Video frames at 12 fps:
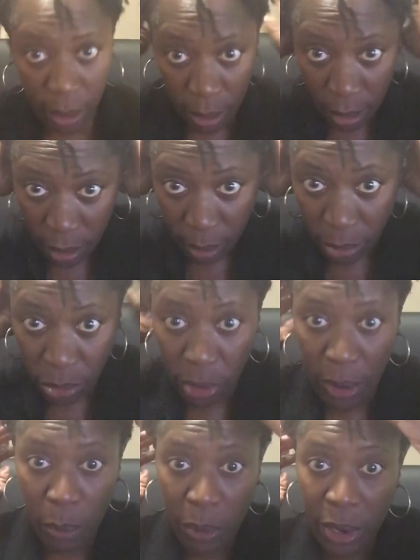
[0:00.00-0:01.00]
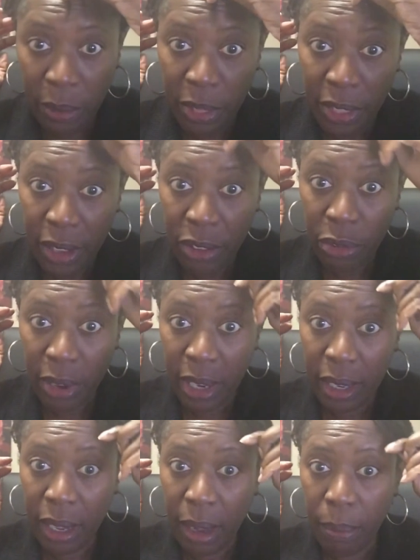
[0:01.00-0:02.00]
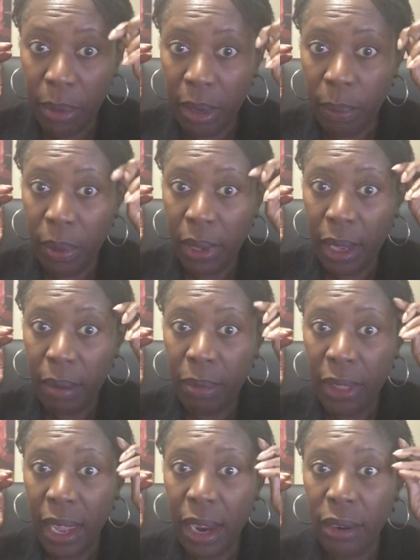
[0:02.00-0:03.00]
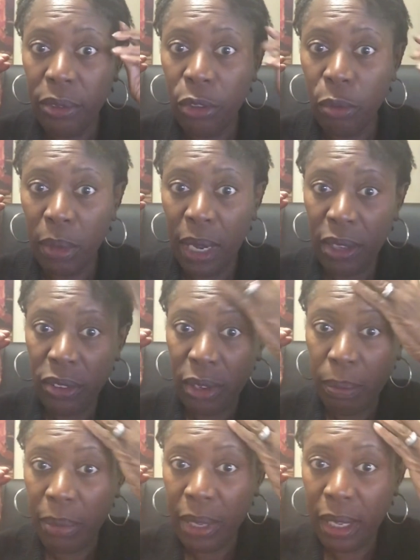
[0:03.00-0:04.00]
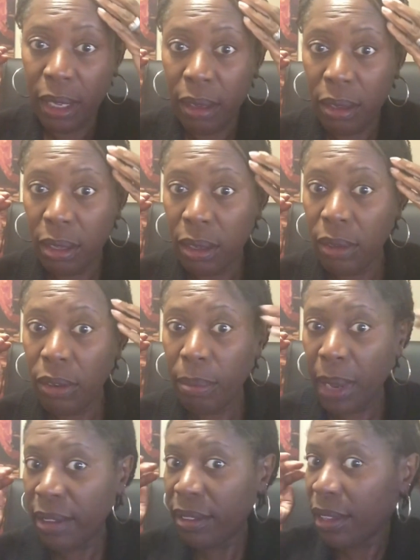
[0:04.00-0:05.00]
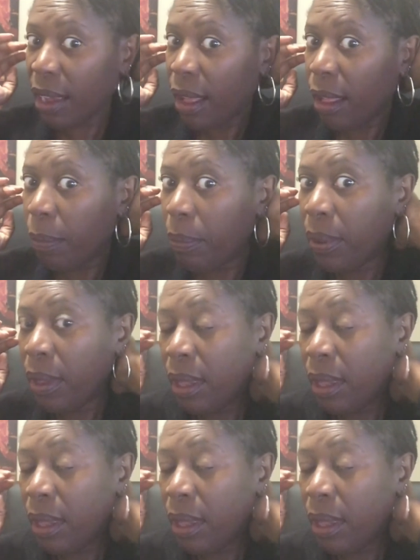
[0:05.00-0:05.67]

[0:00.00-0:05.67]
So I'm just trying to work with it, trying to not manipulate the hair too much and be good to my scalp.